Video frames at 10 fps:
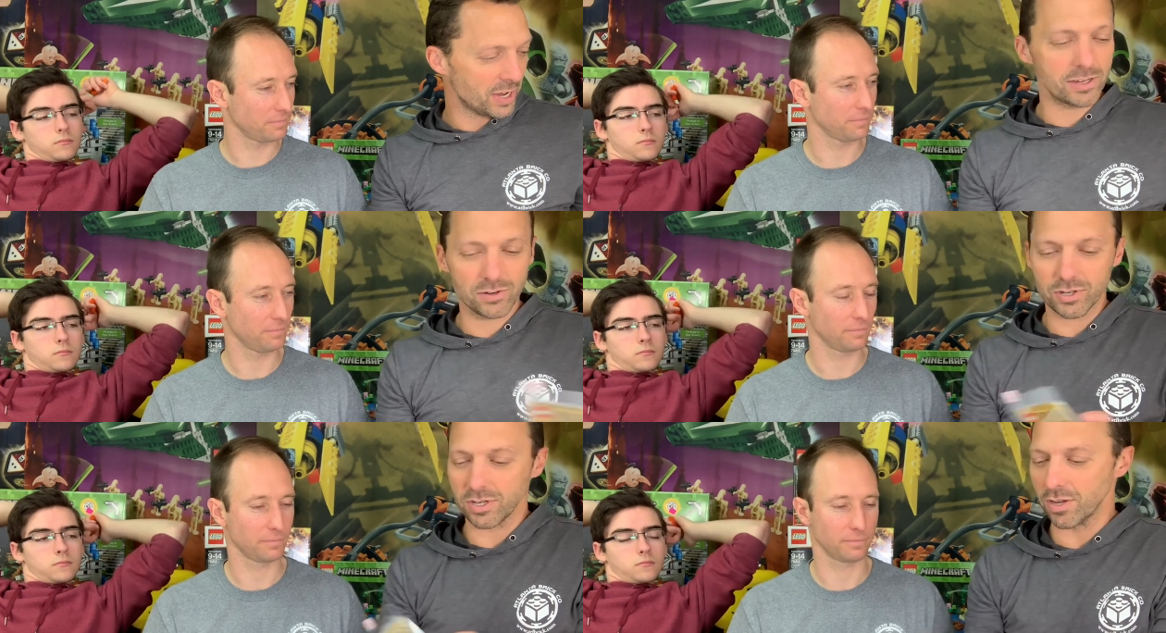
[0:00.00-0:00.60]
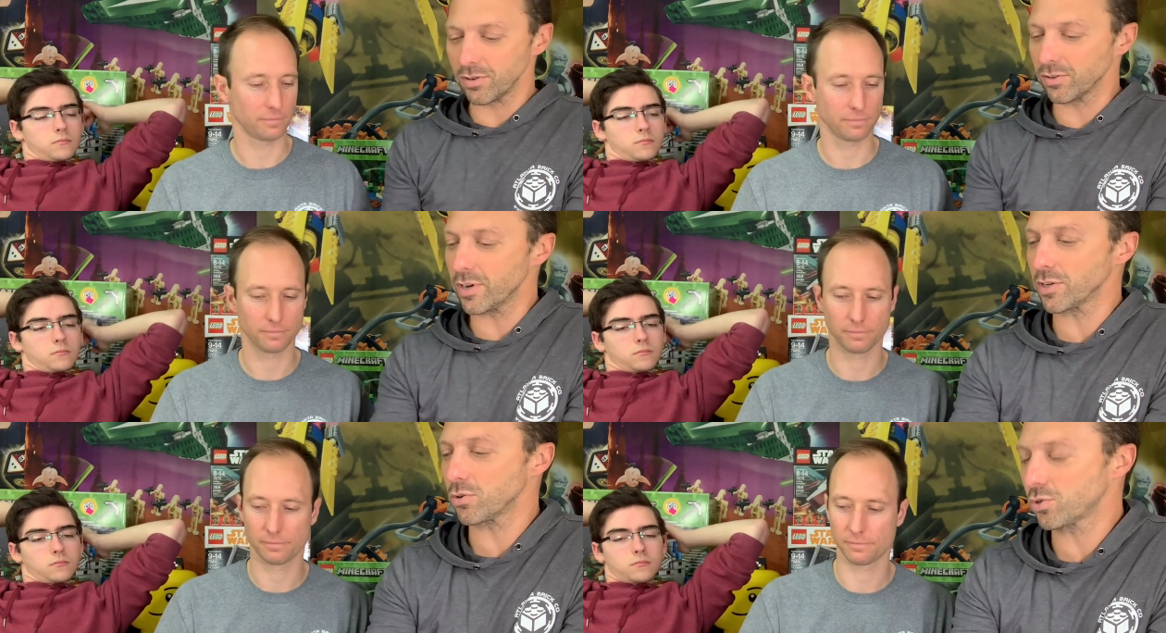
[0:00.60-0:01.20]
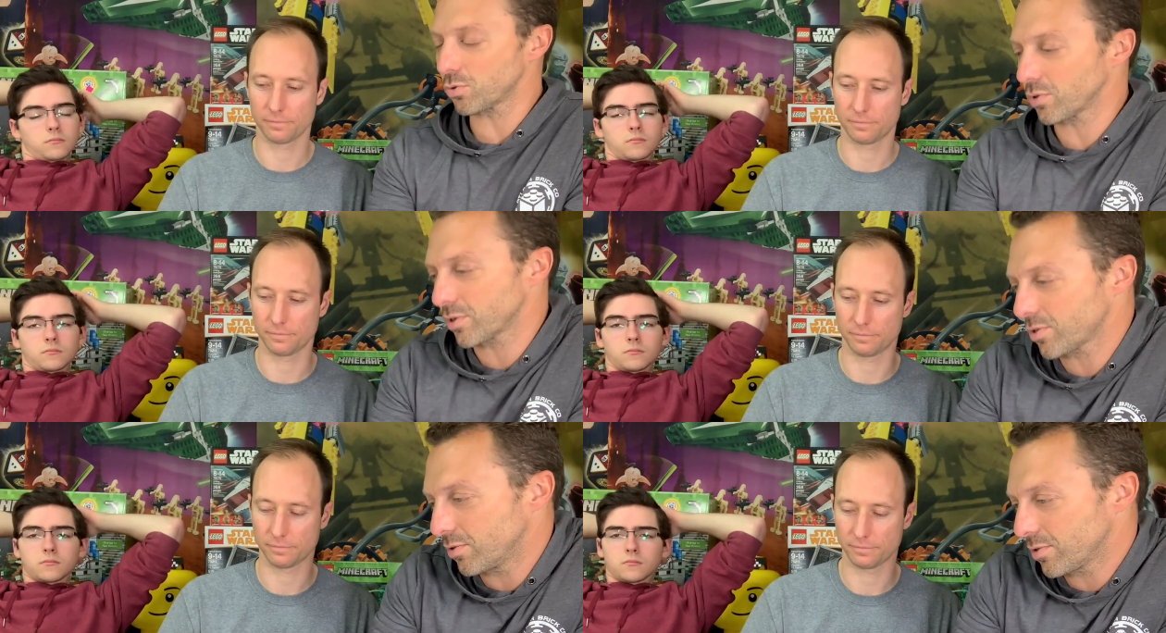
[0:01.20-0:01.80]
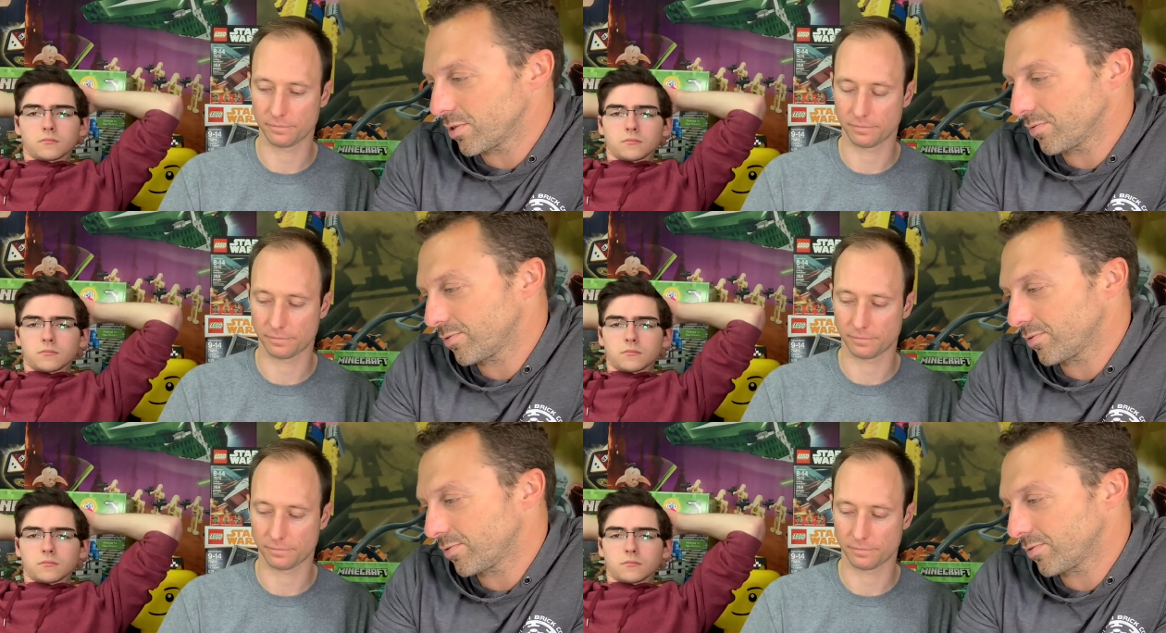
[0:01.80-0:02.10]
Speaker 1: Here's another Lego store exclusive.